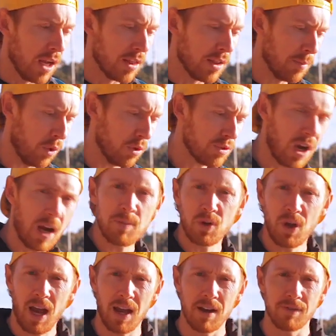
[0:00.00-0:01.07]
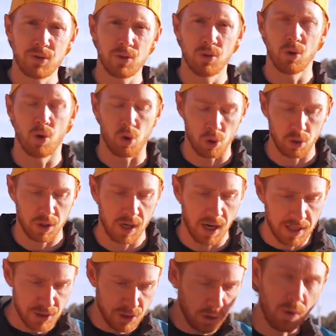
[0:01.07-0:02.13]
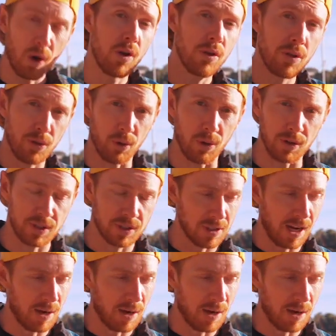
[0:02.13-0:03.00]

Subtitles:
the more time you have to organize your own thoughts.